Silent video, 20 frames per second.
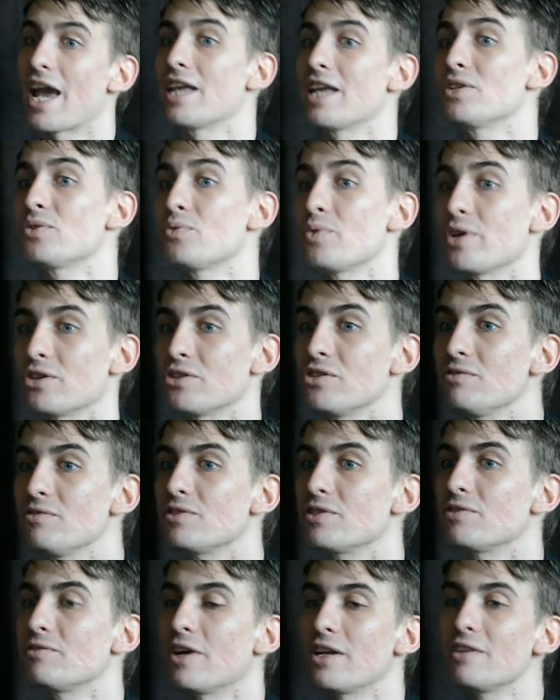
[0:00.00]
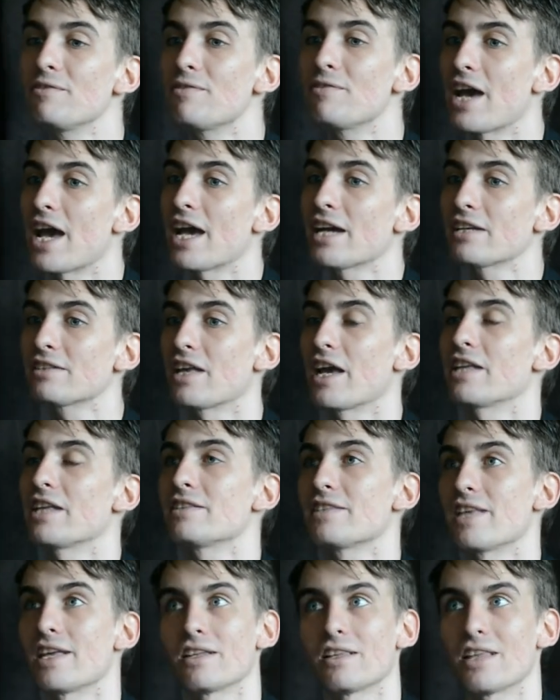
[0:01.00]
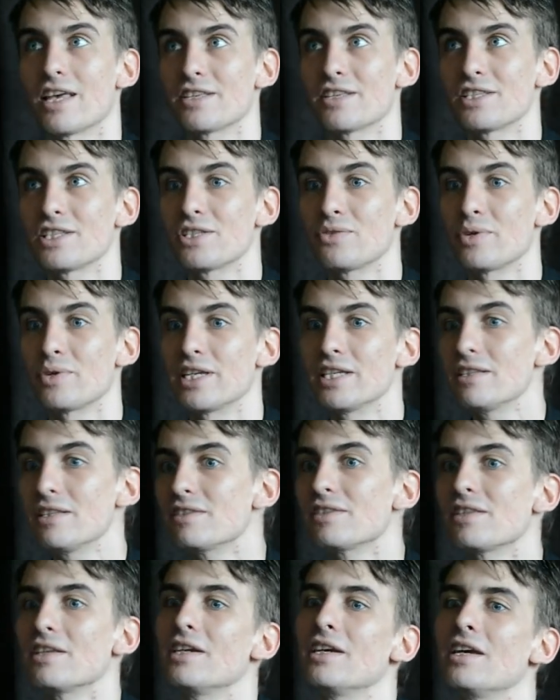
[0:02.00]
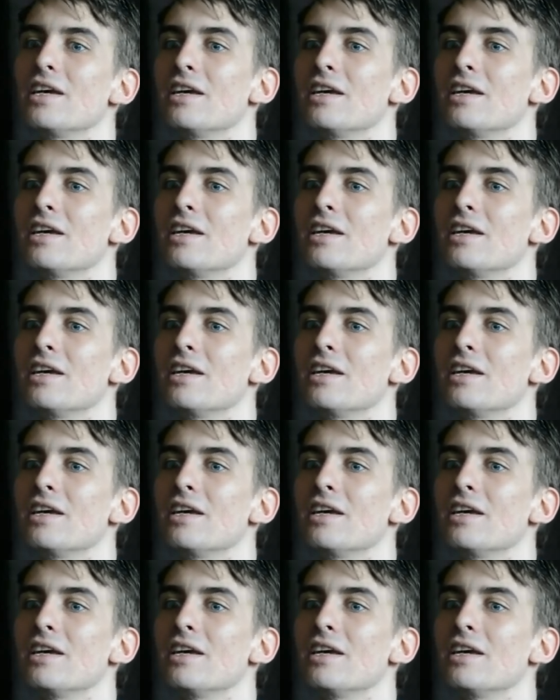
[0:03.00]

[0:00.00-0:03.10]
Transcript: and Twitter for fun facts and Scentalizing Treats.